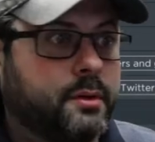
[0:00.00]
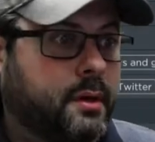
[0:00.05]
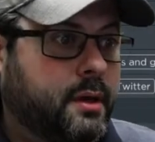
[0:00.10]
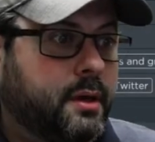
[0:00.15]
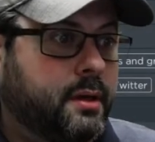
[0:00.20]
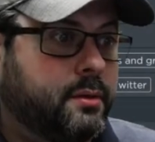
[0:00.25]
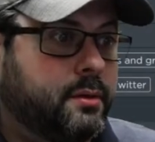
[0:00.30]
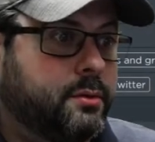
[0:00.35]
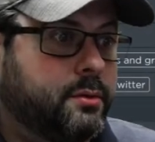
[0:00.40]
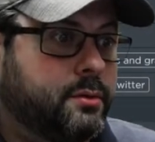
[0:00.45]

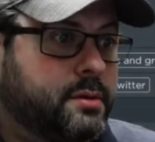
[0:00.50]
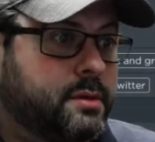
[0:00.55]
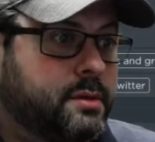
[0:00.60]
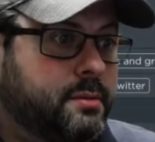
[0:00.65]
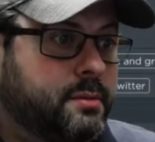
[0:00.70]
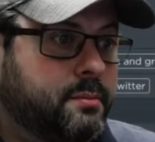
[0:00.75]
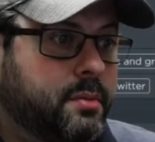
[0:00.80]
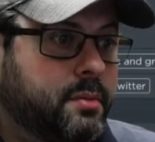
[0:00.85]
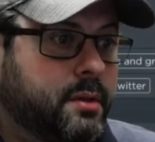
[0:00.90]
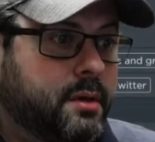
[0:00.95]
and you
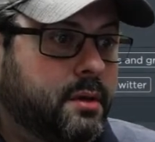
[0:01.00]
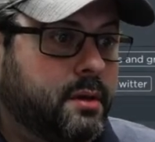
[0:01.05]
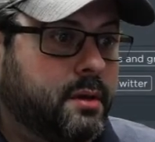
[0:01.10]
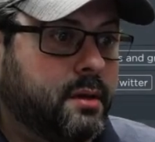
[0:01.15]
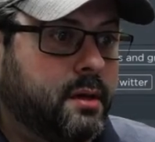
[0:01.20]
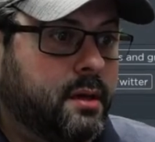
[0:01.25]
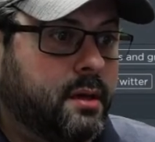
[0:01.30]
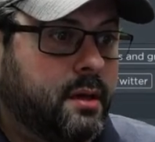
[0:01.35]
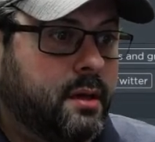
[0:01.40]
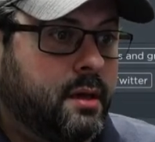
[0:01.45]

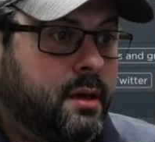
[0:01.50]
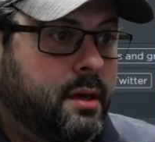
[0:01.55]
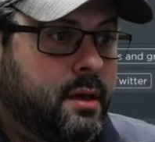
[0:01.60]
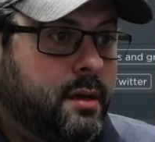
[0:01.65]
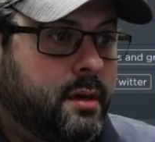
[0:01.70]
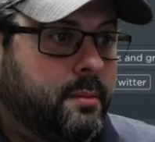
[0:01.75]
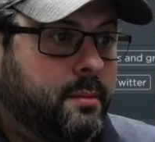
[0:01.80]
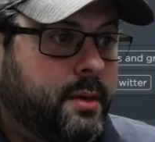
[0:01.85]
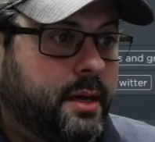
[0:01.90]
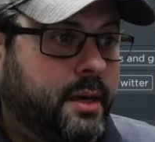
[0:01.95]
simply
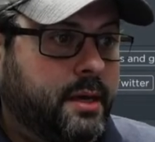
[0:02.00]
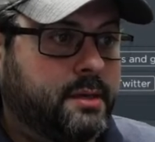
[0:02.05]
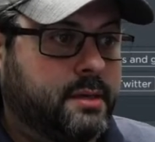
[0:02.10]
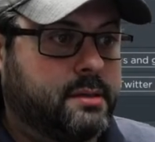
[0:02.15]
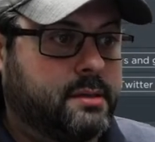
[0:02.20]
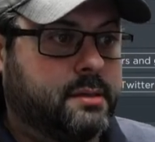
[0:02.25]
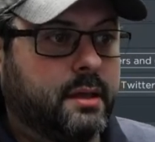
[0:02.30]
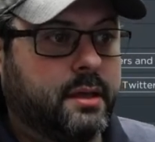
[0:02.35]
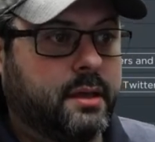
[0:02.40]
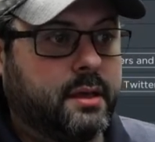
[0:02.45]

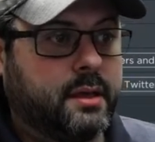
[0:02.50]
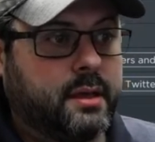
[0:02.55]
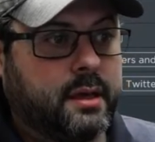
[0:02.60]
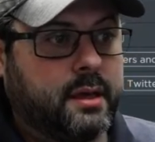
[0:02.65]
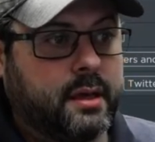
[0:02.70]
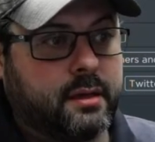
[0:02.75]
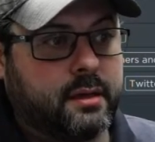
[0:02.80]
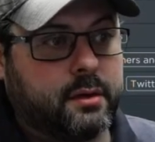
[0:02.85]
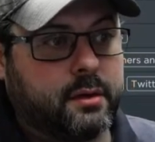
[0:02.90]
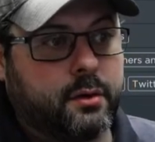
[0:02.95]
paste the link
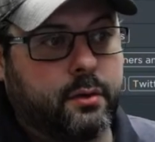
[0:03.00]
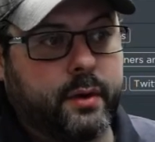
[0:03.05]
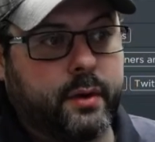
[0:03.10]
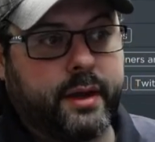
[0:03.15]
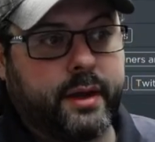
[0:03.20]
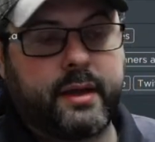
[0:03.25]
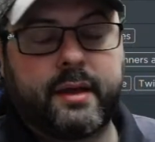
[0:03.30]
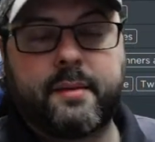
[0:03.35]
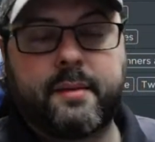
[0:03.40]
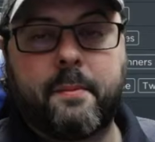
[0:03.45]
and
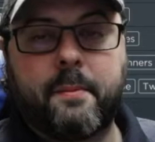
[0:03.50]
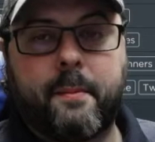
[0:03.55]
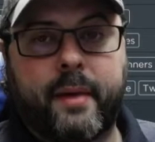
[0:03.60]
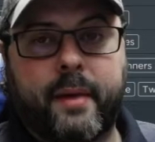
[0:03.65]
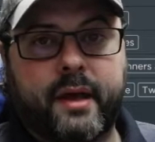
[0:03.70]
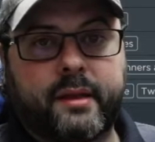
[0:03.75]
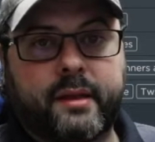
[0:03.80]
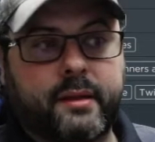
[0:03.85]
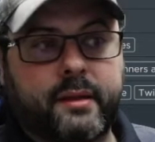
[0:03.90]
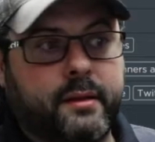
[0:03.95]
create
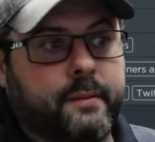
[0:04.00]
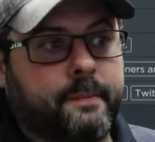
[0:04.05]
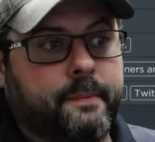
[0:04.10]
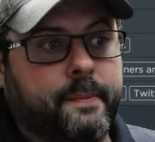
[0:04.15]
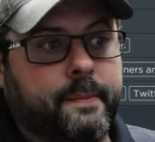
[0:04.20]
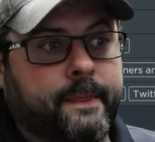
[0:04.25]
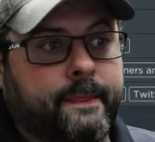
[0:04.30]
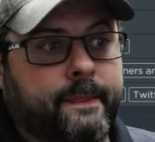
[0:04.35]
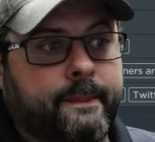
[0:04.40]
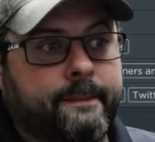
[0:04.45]
embed.
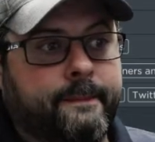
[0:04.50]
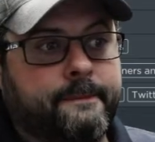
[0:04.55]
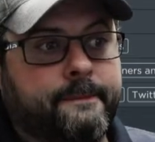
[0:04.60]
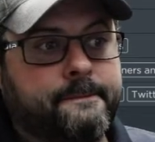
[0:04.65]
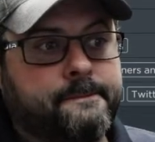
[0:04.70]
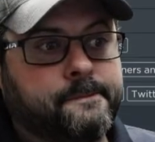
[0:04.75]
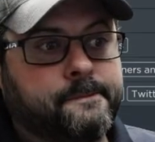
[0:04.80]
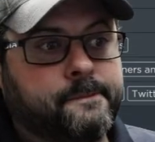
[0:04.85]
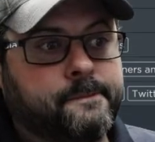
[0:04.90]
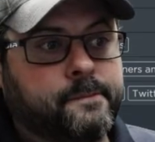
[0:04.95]

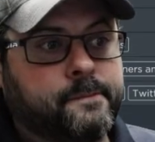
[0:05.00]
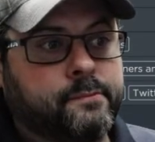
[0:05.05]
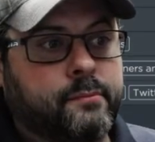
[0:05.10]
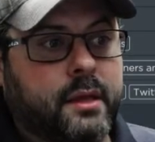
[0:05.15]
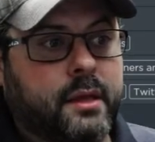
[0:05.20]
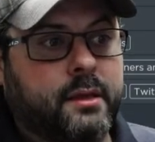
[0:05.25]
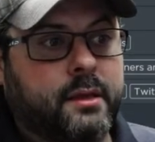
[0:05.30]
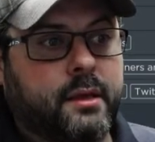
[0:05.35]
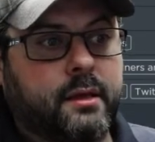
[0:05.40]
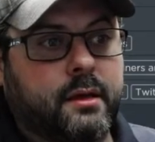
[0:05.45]

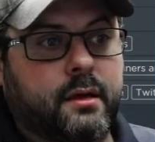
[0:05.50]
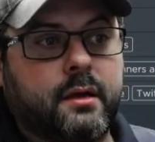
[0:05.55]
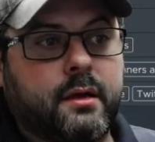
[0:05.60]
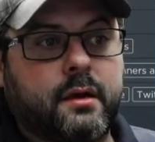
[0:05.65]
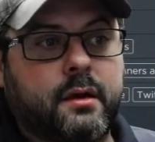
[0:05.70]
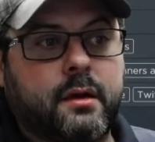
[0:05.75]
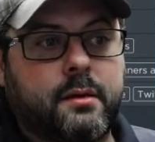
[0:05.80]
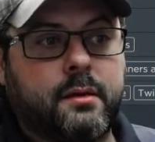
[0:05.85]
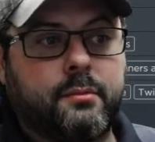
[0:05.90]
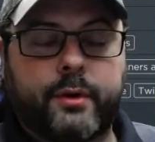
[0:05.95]
And then
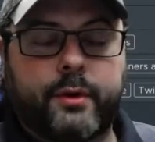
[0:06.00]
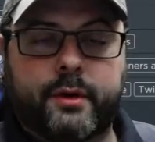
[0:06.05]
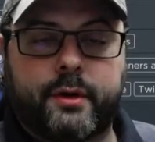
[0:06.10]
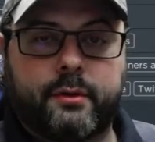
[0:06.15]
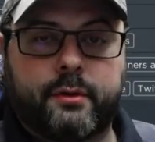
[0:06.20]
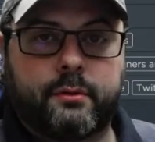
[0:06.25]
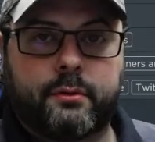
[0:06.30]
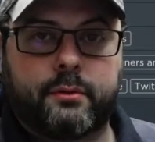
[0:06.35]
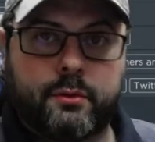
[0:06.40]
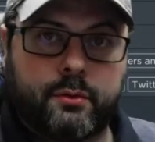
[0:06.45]
ClickUp, what
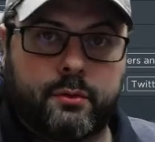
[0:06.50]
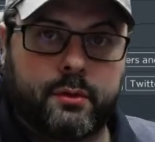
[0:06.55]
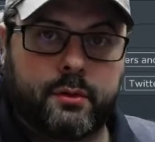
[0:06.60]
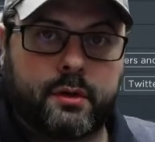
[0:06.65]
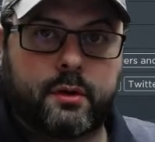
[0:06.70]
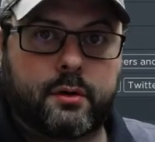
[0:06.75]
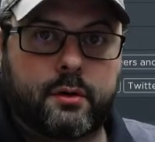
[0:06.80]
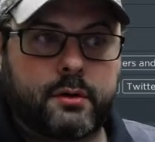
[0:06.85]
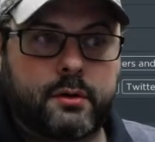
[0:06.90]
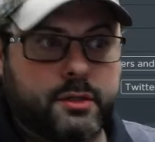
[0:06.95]
it'll do, it
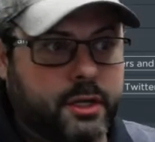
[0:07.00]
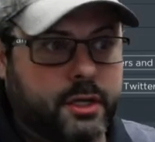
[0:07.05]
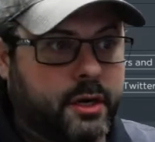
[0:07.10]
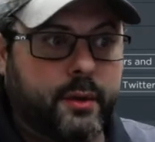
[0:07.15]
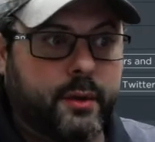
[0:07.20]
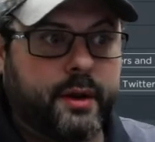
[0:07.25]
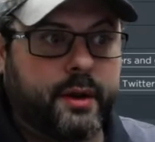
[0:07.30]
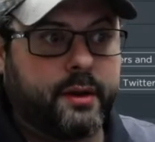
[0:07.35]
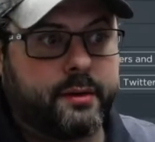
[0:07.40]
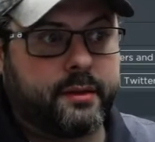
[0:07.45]

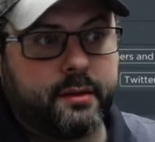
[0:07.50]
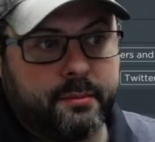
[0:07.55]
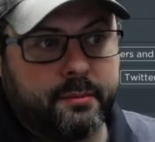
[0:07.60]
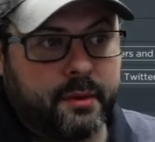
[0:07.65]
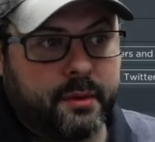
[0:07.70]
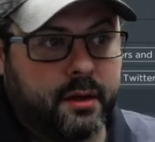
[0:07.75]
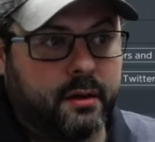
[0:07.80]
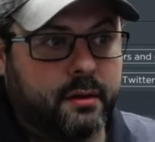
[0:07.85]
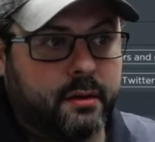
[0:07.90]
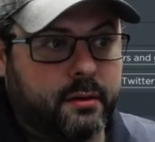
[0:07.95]
generate a
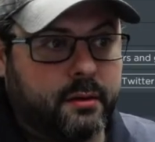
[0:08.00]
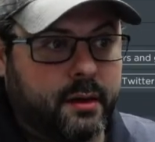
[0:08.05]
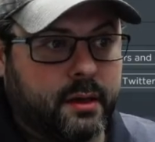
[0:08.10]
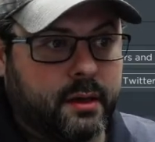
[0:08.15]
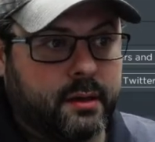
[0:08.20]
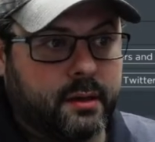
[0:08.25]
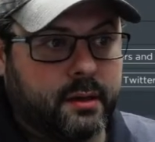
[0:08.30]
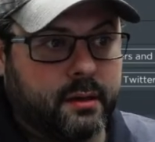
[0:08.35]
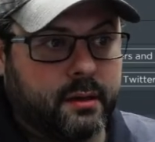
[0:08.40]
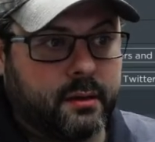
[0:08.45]
thumbnail
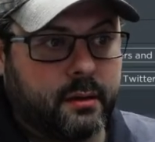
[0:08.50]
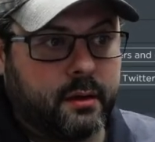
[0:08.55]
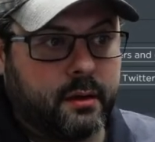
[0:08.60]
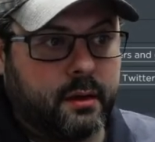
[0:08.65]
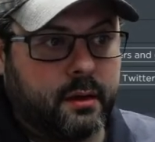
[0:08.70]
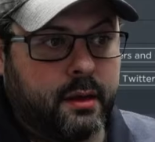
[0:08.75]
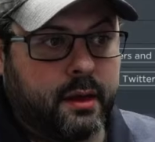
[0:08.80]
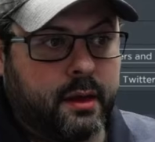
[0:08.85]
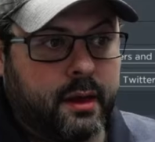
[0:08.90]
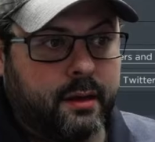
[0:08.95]
and
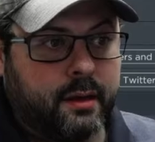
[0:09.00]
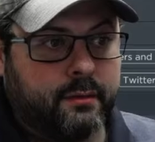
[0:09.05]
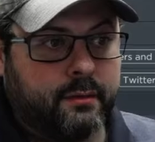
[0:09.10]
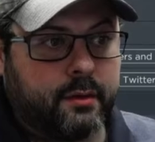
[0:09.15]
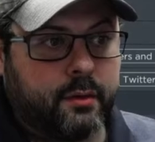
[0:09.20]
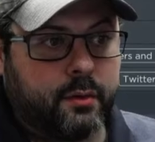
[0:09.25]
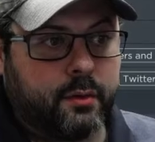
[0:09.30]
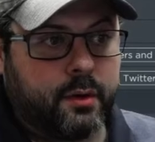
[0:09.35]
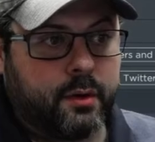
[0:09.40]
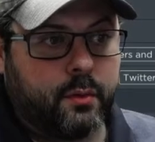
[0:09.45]
have a
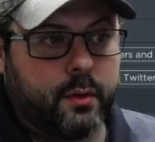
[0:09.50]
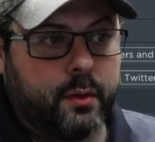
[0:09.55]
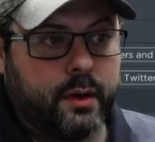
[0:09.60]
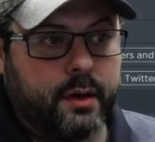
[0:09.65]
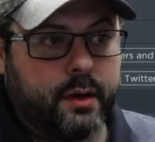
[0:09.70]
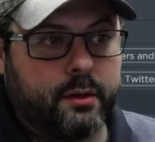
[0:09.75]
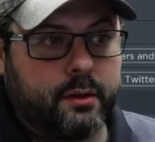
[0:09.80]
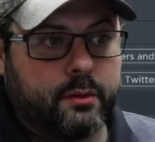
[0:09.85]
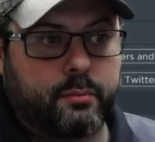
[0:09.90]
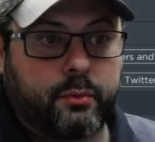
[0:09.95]
quick
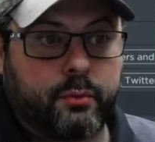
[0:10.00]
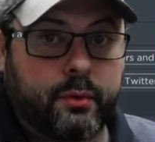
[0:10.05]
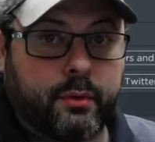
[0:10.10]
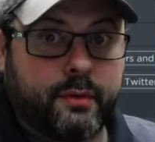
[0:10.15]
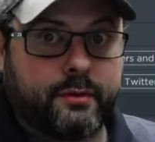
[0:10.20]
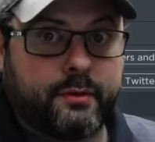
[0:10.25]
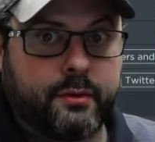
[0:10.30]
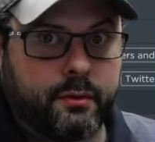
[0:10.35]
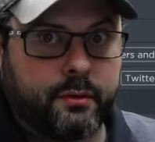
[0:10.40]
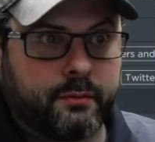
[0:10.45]
way to
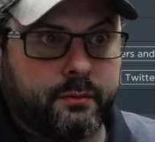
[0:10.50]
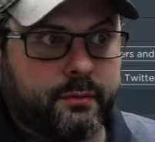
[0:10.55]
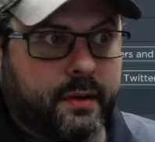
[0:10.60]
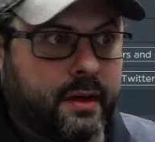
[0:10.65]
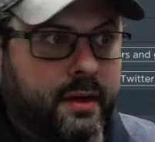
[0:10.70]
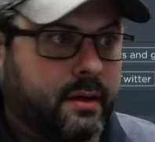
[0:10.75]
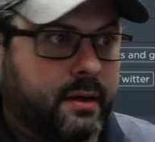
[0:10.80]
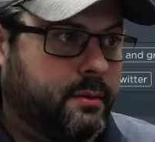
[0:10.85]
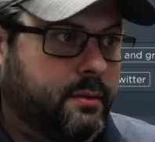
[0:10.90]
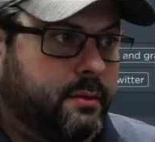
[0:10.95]
preview your
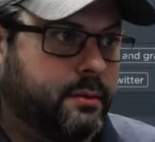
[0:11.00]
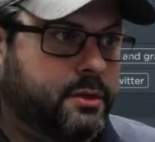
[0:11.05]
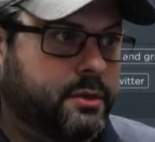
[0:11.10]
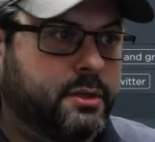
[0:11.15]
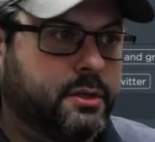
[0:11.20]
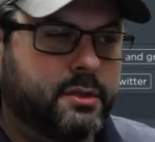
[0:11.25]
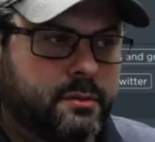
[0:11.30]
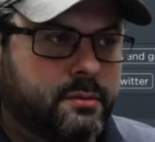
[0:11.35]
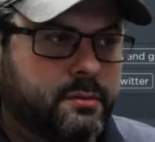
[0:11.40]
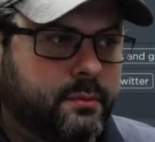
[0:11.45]
file, which
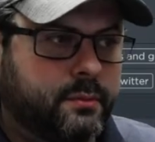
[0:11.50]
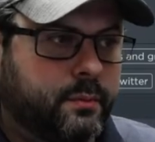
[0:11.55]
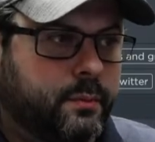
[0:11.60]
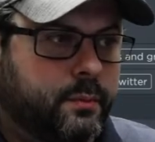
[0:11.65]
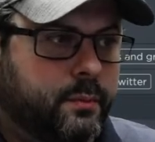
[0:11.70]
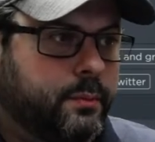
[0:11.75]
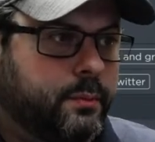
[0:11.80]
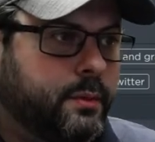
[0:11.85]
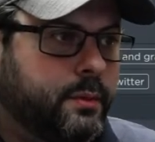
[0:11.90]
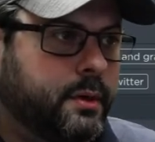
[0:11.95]
is
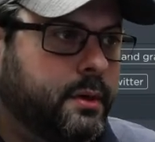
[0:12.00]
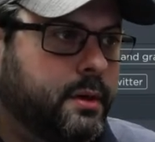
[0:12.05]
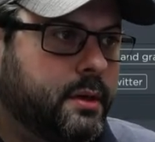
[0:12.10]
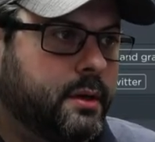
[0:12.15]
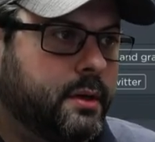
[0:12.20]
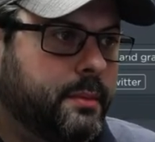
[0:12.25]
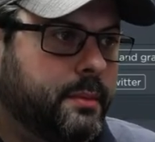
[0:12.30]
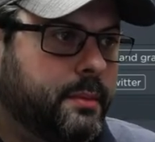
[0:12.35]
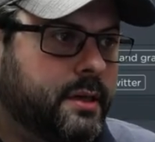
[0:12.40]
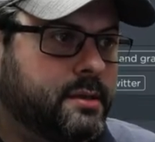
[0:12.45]

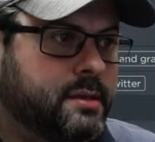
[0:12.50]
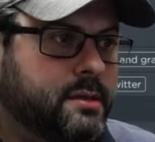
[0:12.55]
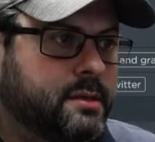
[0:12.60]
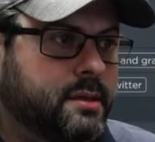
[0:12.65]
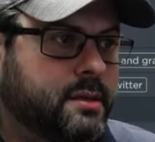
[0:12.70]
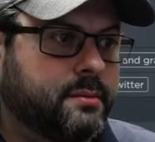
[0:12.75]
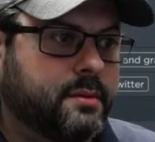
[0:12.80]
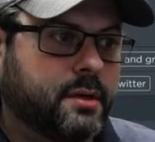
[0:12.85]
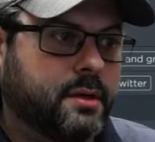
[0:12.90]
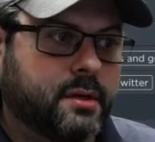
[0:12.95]
pretty
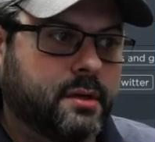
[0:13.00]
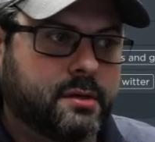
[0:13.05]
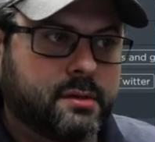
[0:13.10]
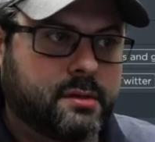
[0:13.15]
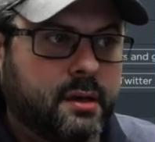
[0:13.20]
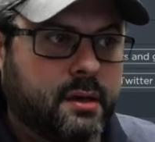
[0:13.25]
amazing because